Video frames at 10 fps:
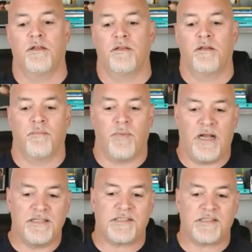your
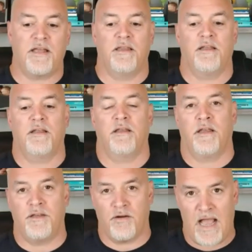mindset
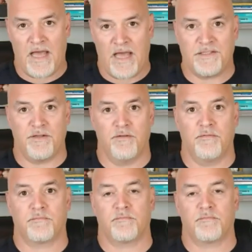and your attitude.